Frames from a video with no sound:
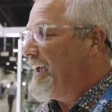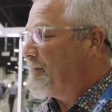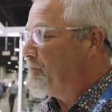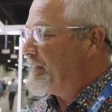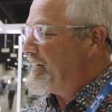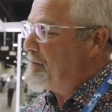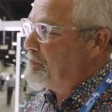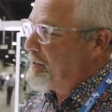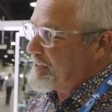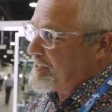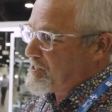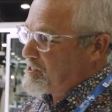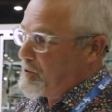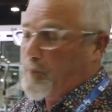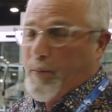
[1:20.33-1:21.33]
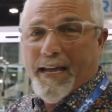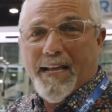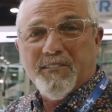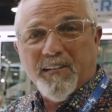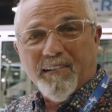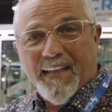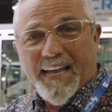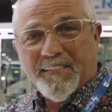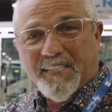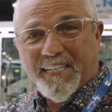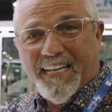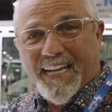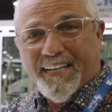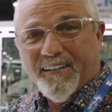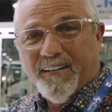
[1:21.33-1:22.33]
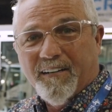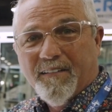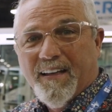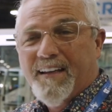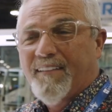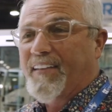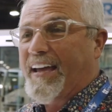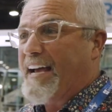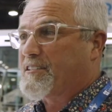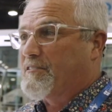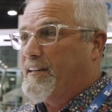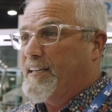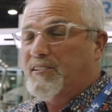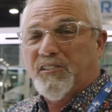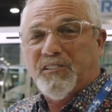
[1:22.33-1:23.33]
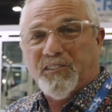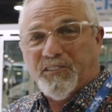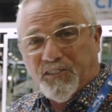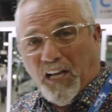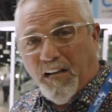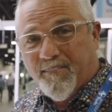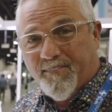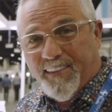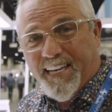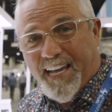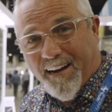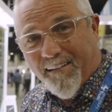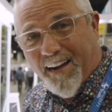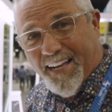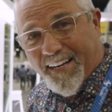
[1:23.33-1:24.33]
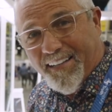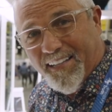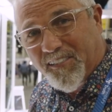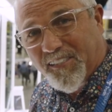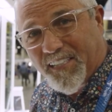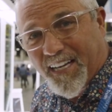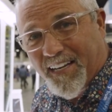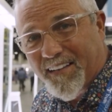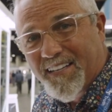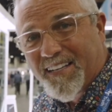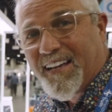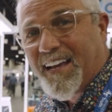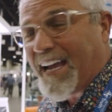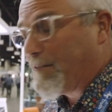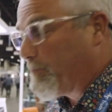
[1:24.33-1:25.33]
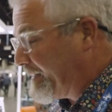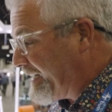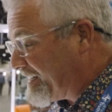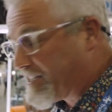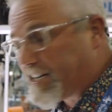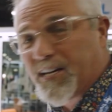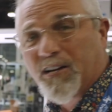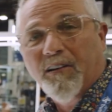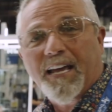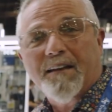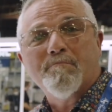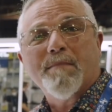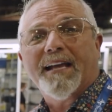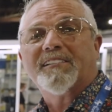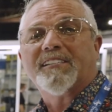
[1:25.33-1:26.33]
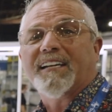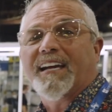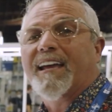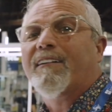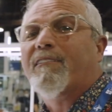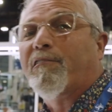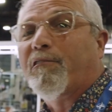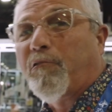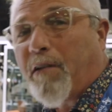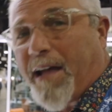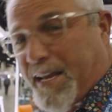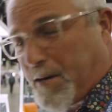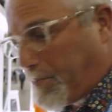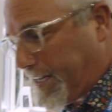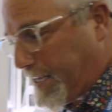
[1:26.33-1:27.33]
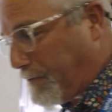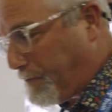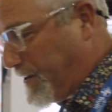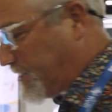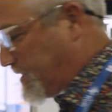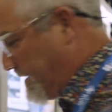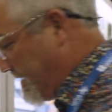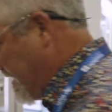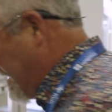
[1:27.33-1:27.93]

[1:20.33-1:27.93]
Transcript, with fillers: and when they put the two panes of glass together, they actually suck the air out of this thing. And when they do, it makes it incredibly efficient.